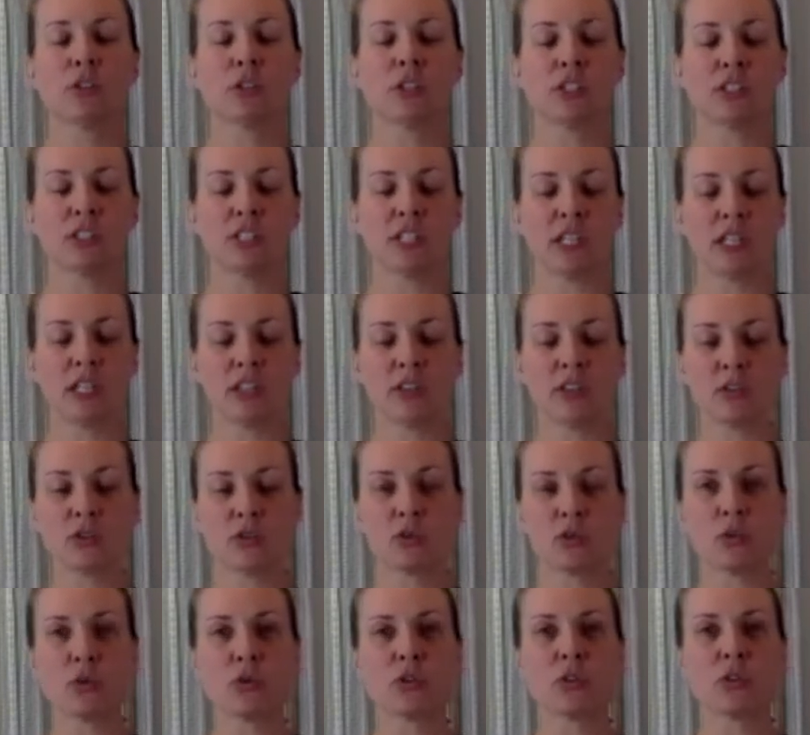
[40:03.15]
You're going to take the
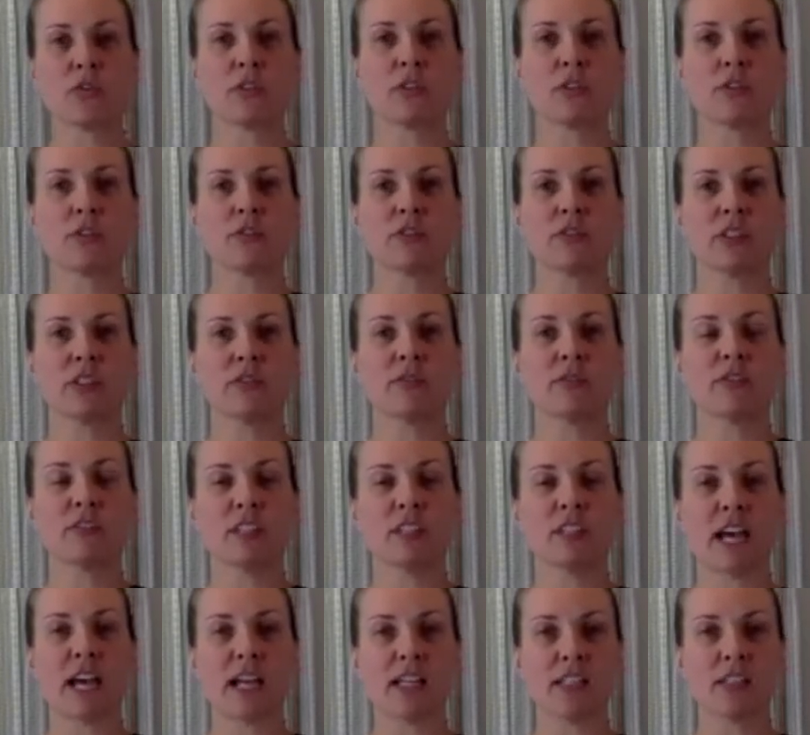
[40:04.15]
soles of your feet
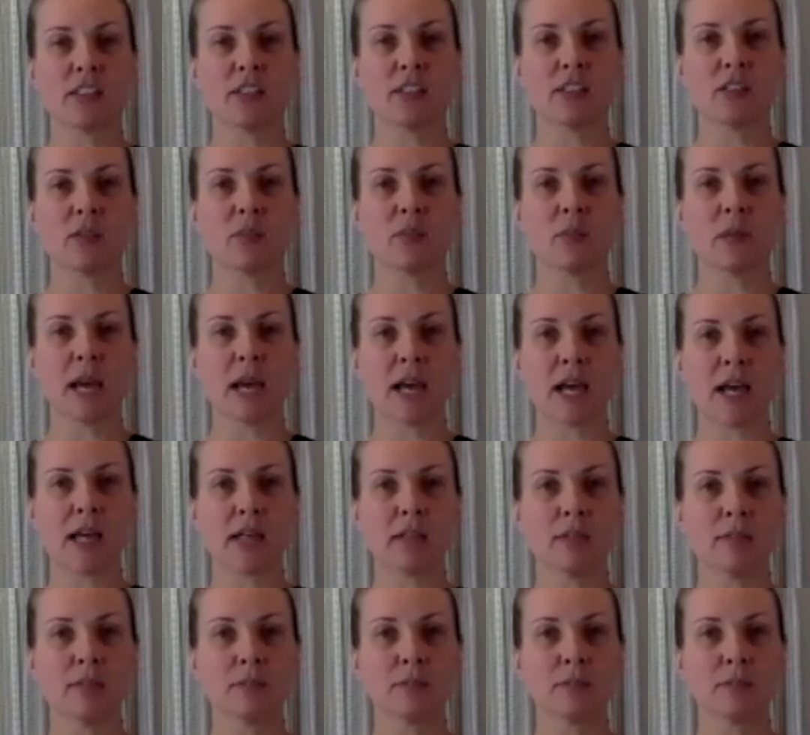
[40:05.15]
flat to the mat.